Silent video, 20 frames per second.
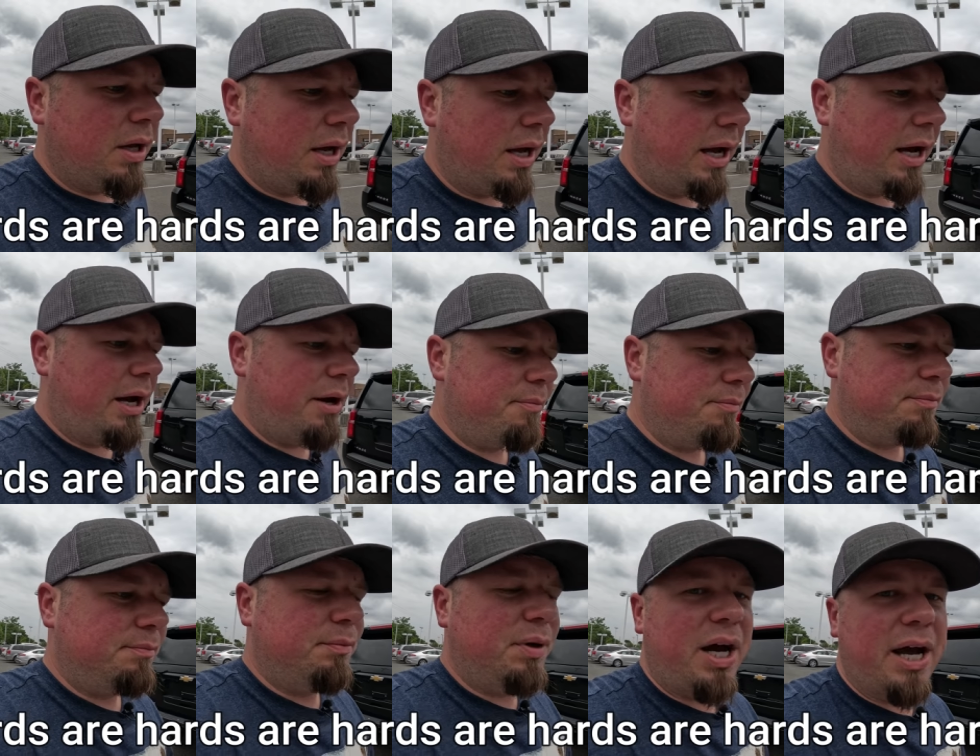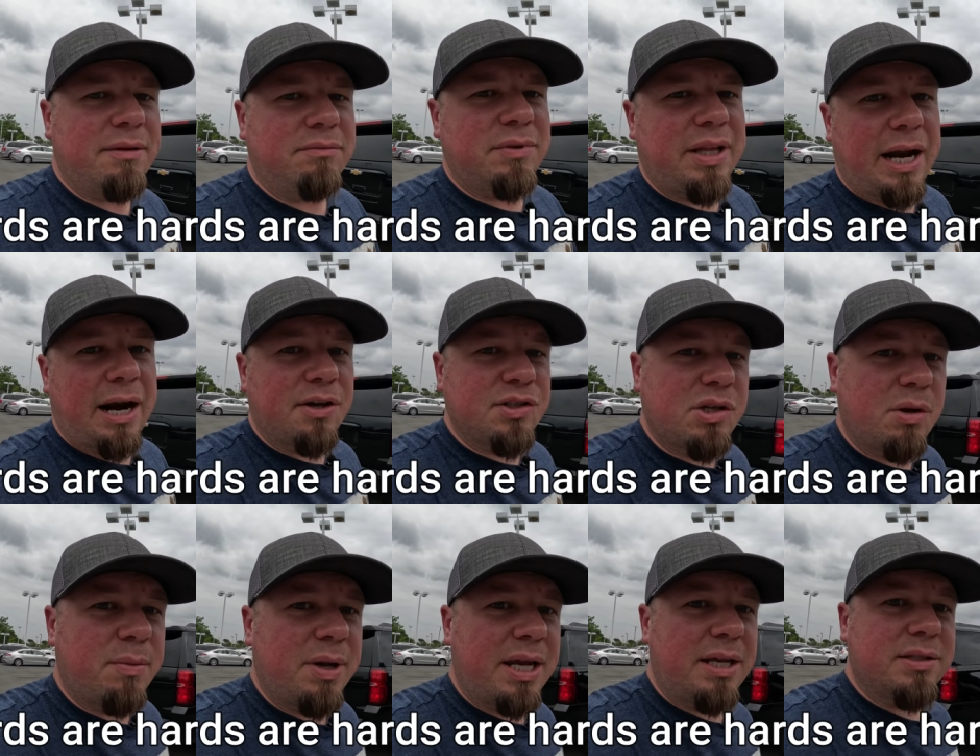Um, but that
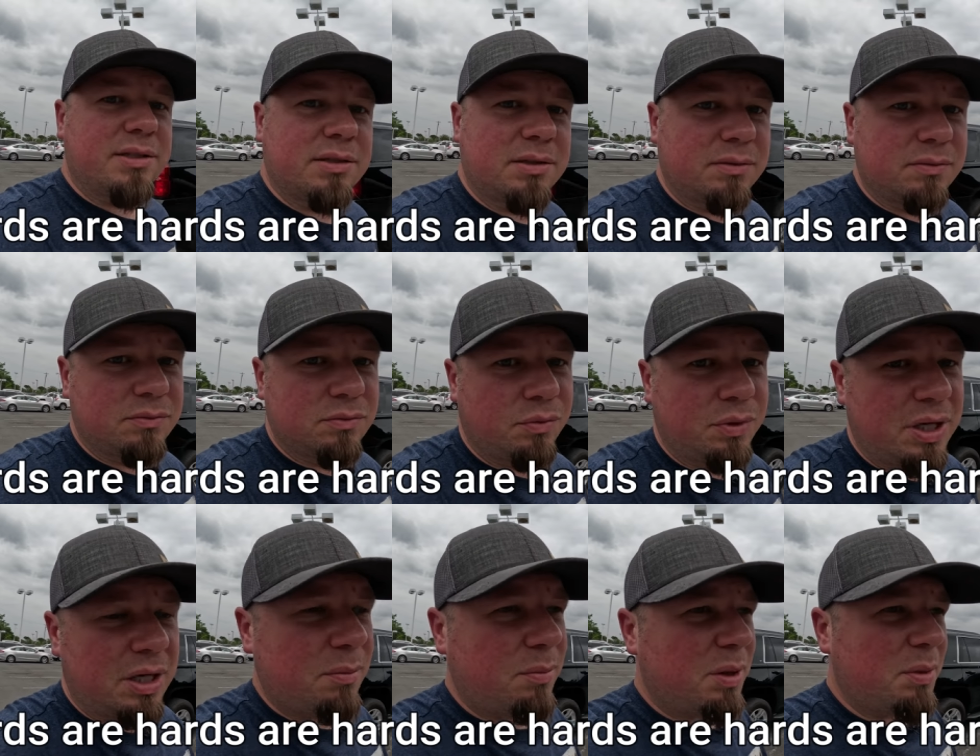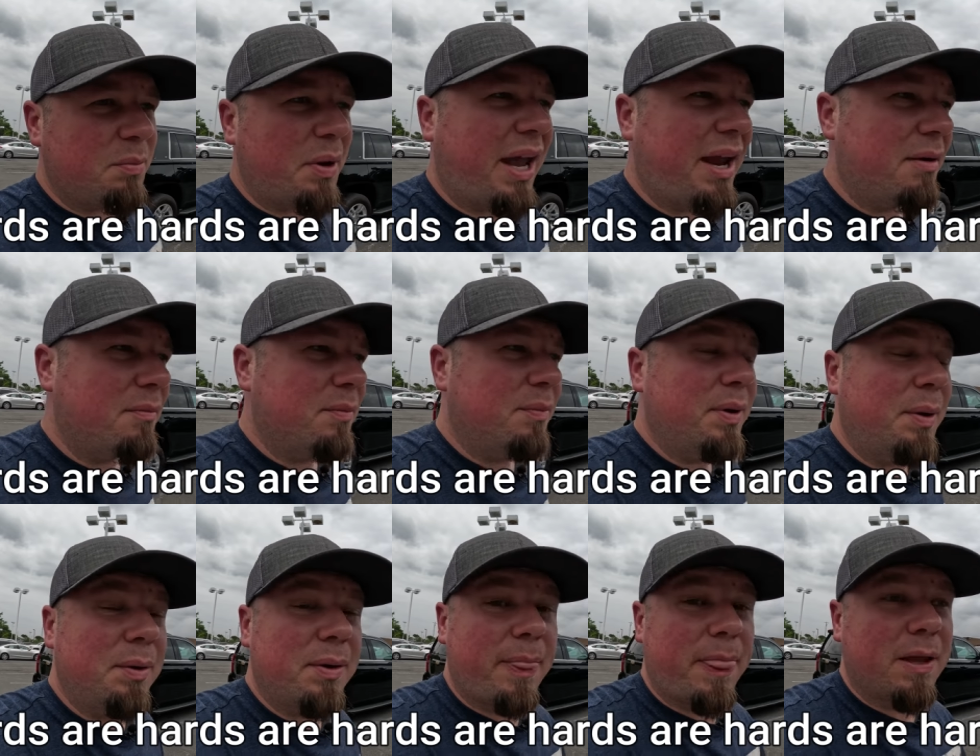also means we need to be,